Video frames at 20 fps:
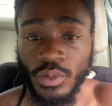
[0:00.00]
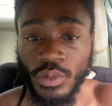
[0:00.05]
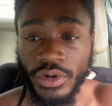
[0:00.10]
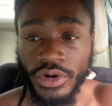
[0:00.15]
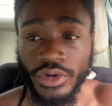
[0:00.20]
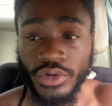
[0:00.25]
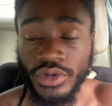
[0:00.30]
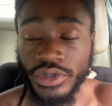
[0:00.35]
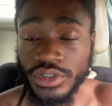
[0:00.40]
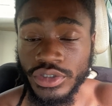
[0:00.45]
where
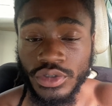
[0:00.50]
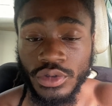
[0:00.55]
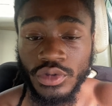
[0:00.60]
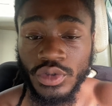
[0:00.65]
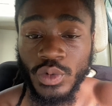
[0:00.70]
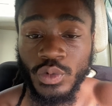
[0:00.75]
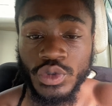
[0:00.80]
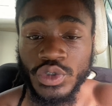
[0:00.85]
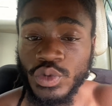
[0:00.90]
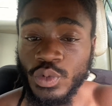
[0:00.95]
you can still
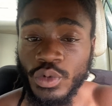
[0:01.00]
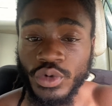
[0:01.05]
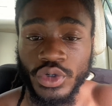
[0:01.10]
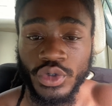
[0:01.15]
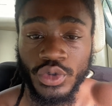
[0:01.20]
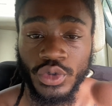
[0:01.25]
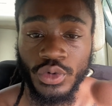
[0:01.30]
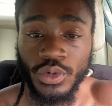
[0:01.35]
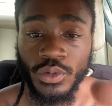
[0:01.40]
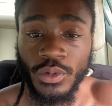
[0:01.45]
do what you want
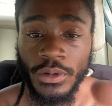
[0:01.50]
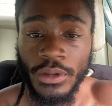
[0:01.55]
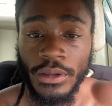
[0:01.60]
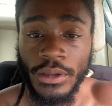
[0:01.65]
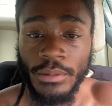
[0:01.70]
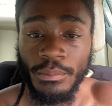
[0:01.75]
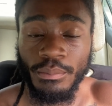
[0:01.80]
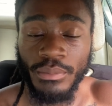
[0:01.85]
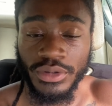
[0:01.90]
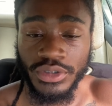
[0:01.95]
to do,
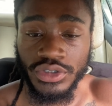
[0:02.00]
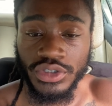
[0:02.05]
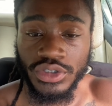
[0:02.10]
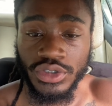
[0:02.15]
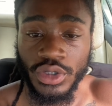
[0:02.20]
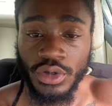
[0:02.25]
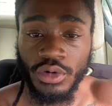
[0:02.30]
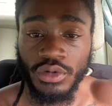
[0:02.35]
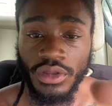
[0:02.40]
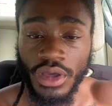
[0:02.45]
but just
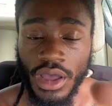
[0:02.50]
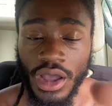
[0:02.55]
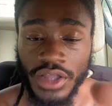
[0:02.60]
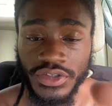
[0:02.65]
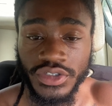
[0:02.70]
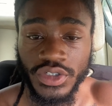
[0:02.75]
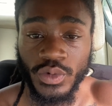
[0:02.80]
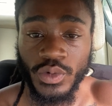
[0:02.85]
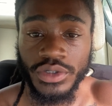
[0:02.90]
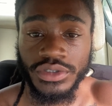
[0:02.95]
know the
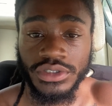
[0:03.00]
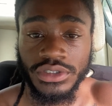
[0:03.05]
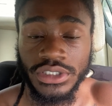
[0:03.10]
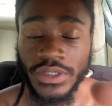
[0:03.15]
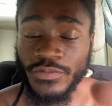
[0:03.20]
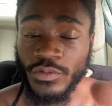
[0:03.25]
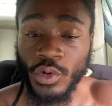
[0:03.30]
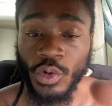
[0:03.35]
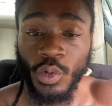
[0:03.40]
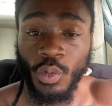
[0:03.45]
consequences.
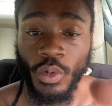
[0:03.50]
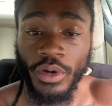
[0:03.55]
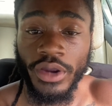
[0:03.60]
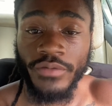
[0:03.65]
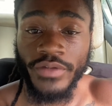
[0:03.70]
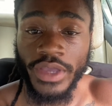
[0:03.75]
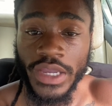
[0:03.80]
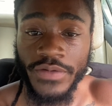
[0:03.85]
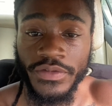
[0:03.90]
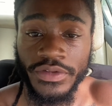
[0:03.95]
If you're aware
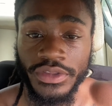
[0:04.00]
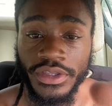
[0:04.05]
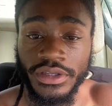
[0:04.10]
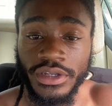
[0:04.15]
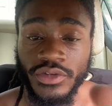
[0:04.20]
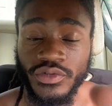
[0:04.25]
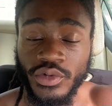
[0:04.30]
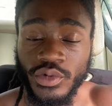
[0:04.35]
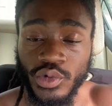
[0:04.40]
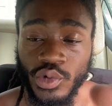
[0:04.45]
of everything
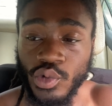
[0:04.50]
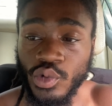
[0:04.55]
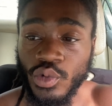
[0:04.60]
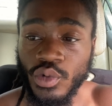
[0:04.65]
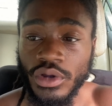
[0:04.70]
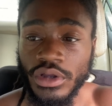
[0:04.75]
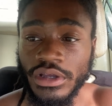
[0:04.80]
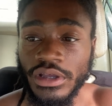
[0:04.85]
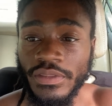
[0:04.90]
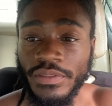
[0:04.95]
that you do,
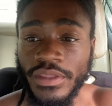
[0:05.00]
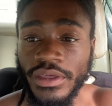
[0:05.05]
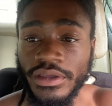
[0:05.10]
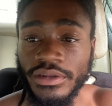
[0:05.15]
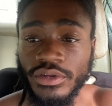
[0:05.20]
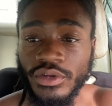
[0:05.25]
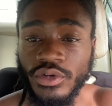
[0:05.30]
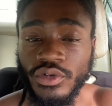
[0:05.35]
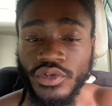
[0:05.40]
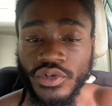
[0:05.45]

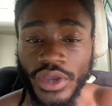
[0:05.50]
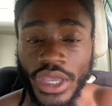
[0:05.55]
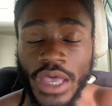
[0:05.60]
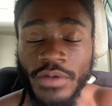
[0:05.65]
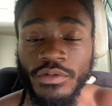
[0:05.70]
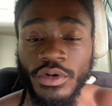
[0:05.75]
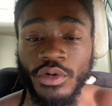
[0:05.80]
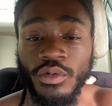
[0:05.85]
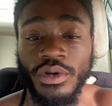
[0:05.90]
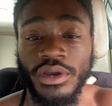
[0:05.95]
then you should
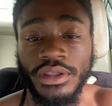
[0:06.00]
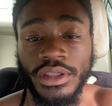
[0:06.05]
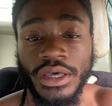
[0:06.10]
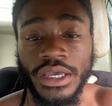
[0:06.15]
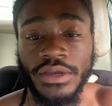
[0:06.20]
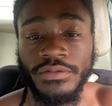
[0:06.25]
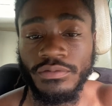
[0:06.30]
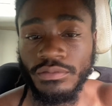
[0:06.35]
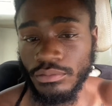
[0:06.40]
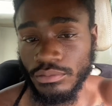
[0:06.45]
have a great
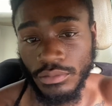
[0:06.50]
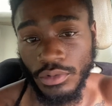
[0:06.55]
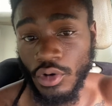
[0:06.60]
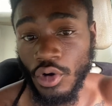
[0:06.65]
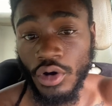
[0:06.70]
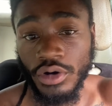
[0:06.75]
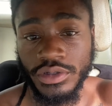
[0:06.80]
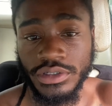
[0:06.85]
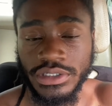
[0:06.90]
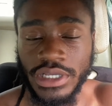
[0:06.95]
life,
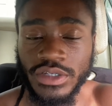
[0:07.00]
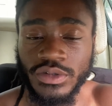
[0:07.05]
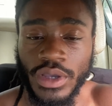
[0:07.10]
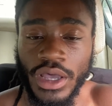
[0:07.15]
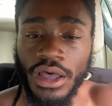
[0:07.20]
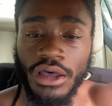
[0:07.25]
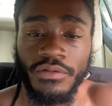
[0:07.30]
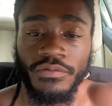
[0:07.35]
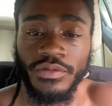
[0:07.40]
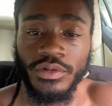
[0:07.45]
regardless. That's
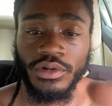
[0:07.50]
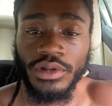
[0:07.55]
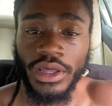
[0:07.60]
how I feel.